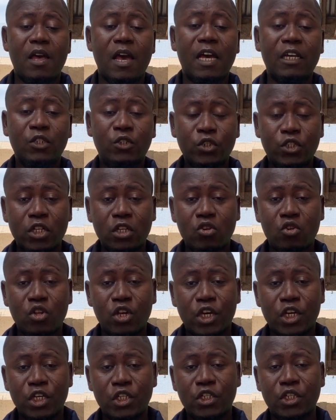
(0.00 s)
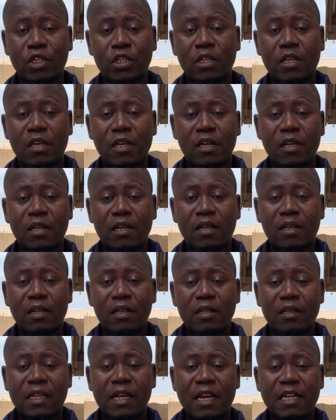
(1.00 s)
And choosing the location,
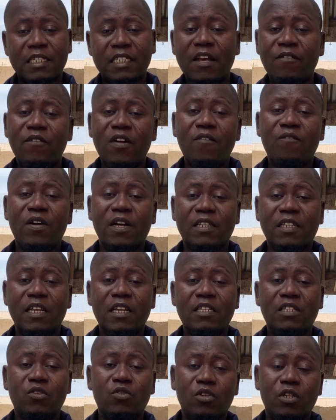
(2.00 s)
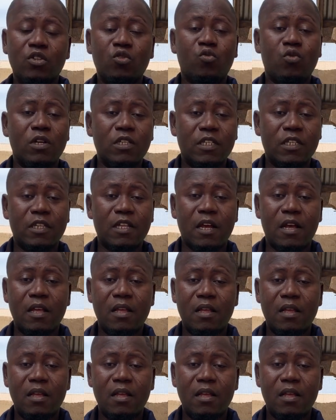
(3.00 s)
there are several factors you need to consider.